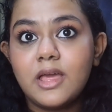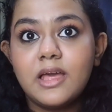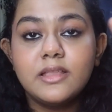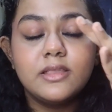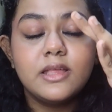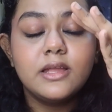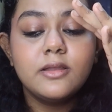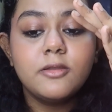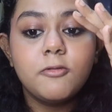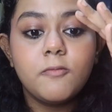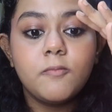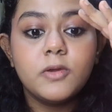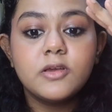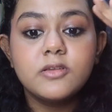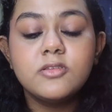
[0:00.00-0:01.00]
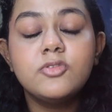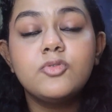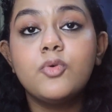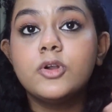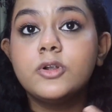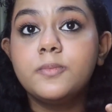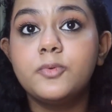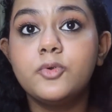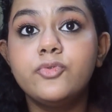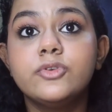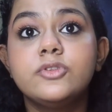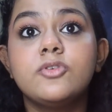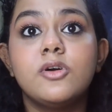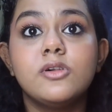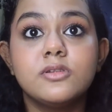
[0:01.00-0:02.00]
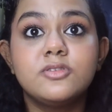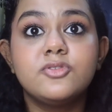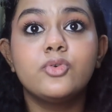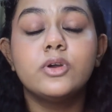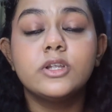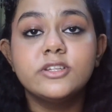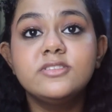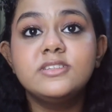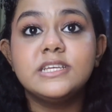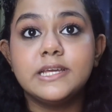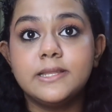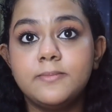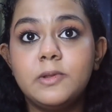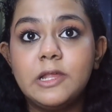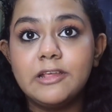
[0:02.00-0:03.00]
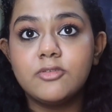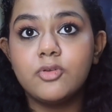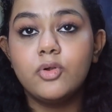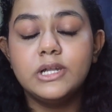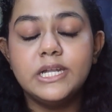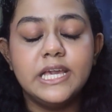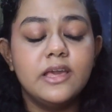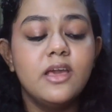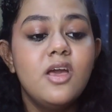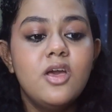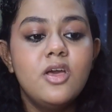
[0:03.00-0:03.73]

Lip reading: And then, because it's waterproof, it's also gonna stay in place all day.